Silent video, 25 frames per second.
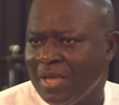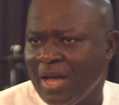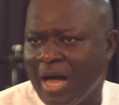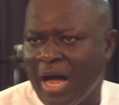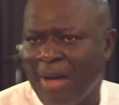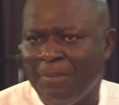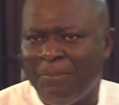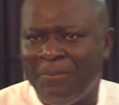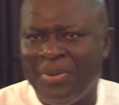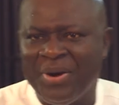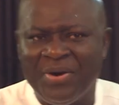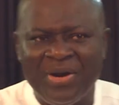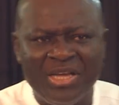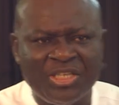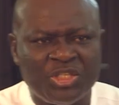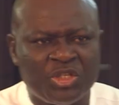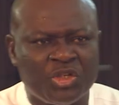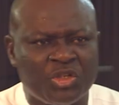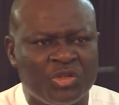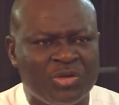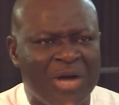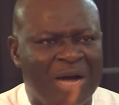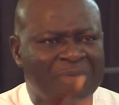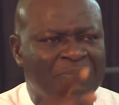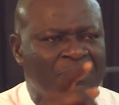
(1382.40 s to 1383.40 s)
Our parents
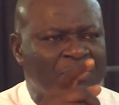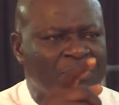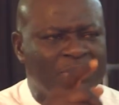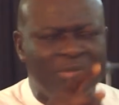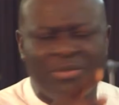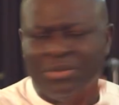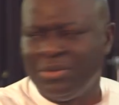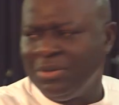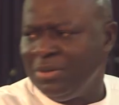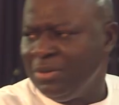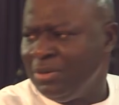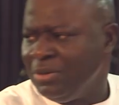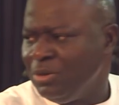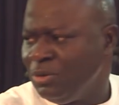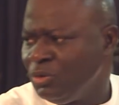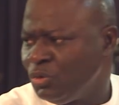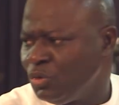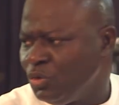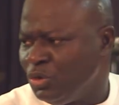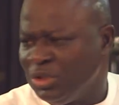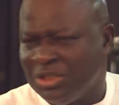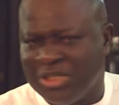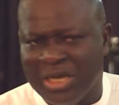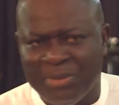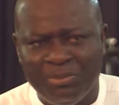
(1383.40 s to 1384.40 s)
traveled
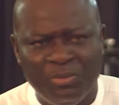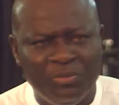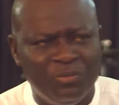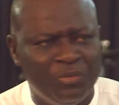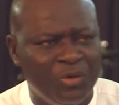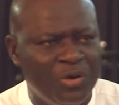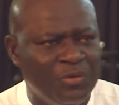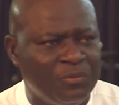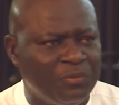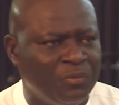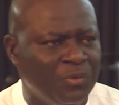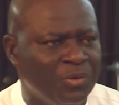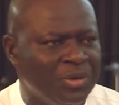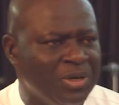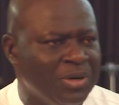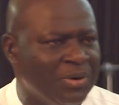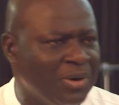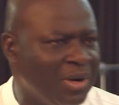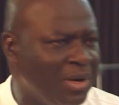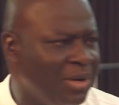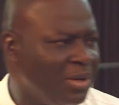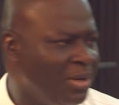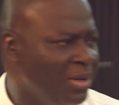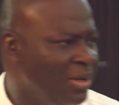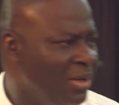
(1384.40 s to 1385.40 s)
to Jebu for a
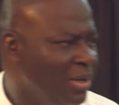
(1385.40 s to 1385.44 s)
funeral.